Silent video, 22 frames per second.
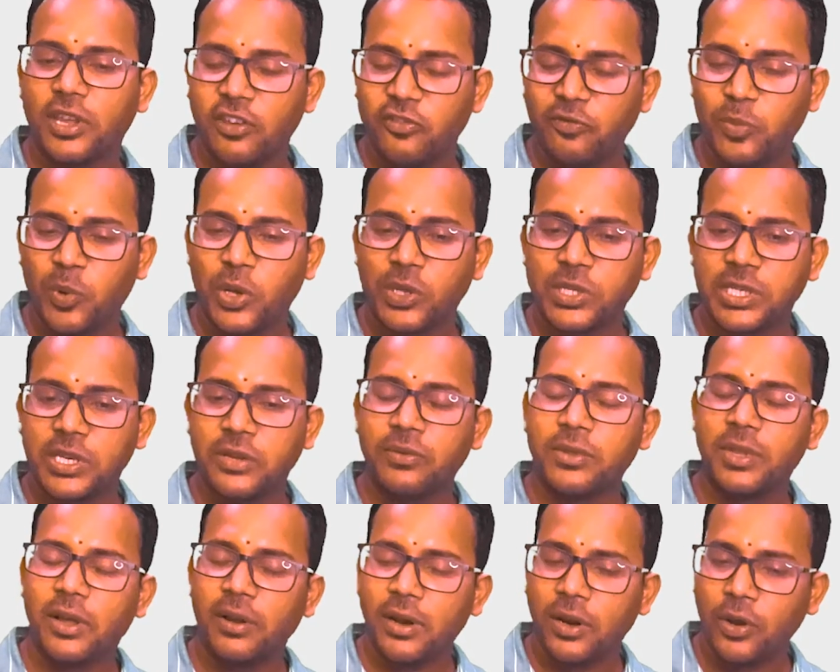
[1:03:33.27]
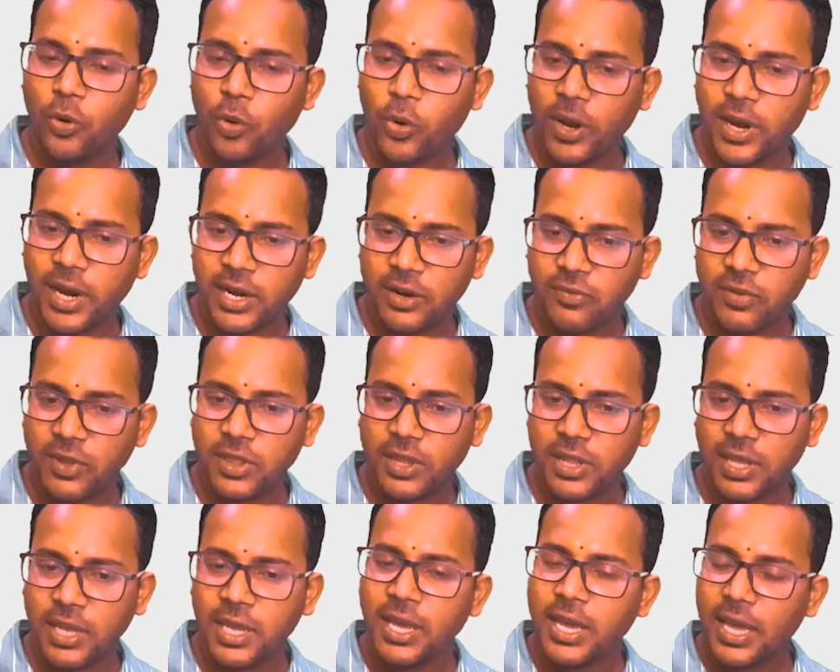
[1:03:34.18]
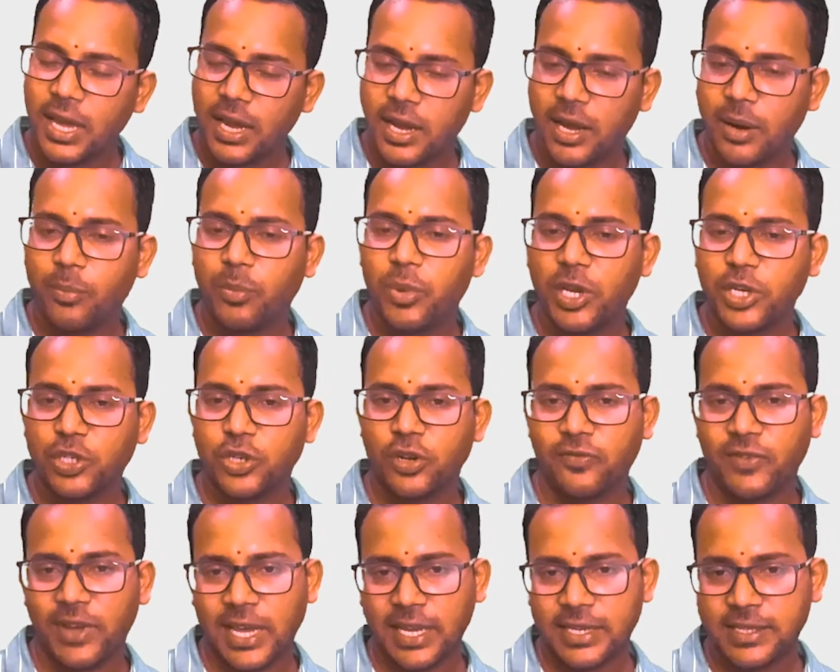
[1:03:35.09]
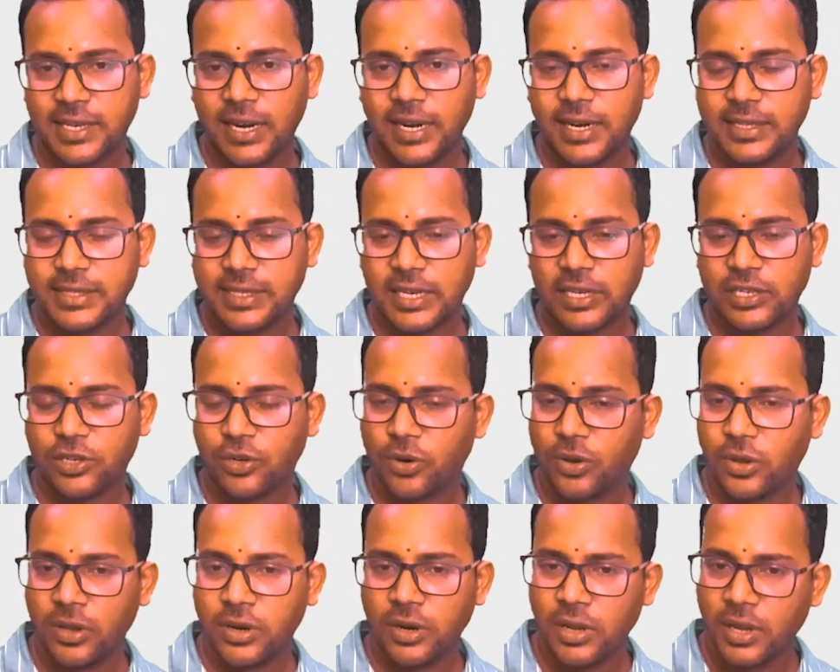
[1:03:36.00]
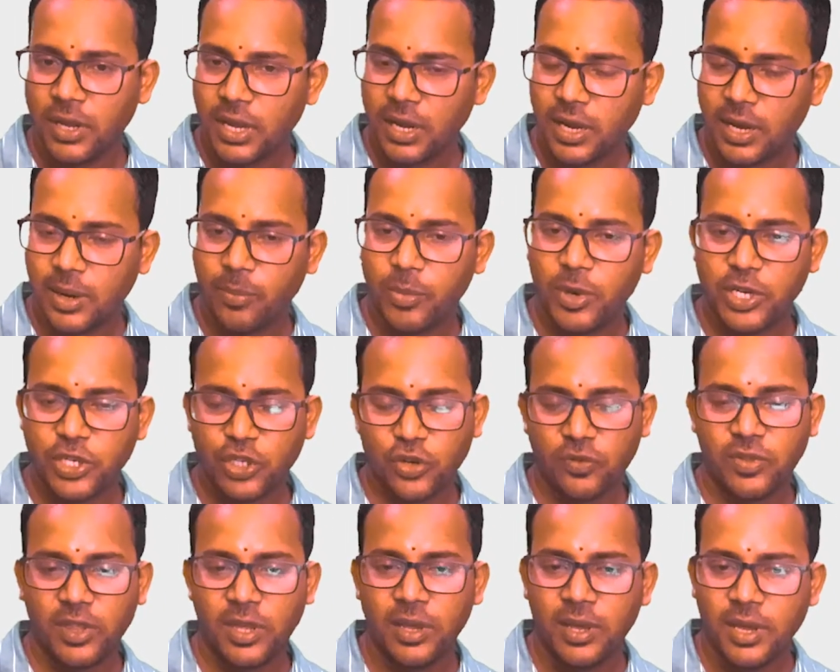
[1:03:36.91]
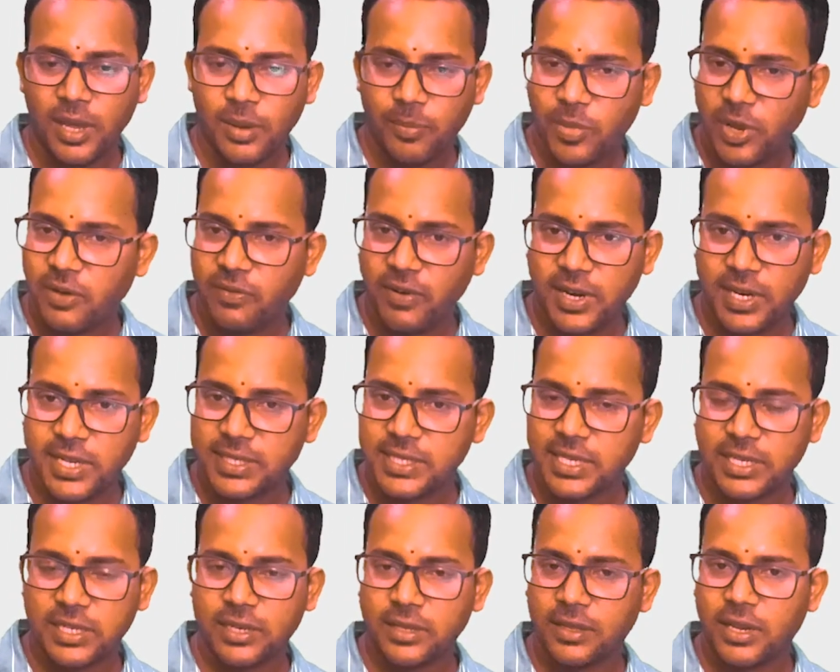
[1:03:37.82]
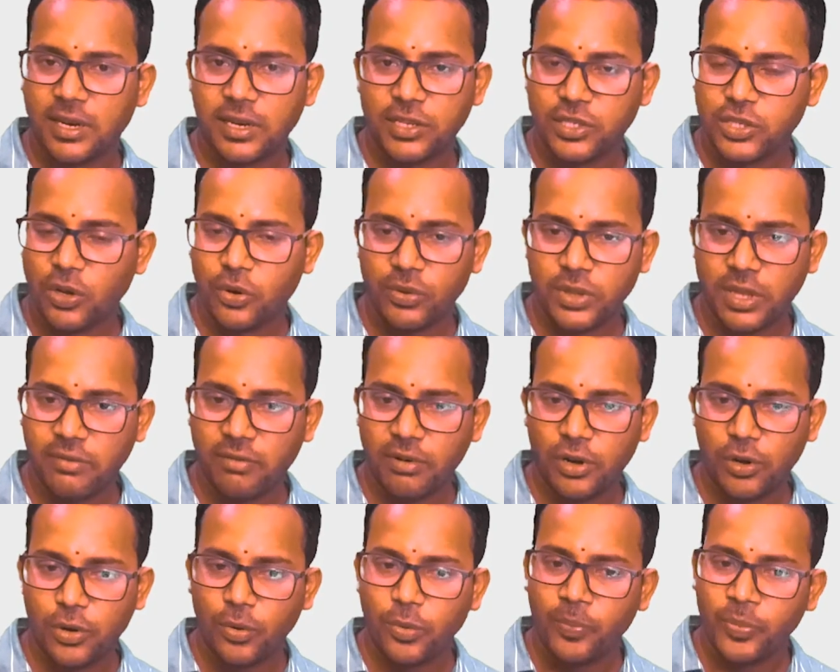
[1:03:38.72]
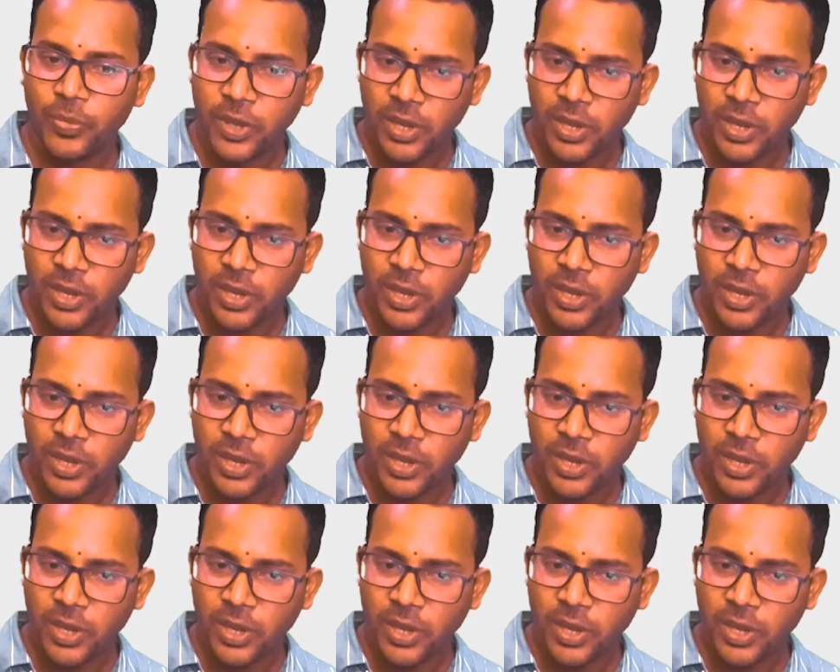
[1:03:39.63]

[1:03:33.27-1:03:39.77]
If positive, they will go ahead with the completion of axillary dissection or completion of the pelvic dissection. That is how they will do.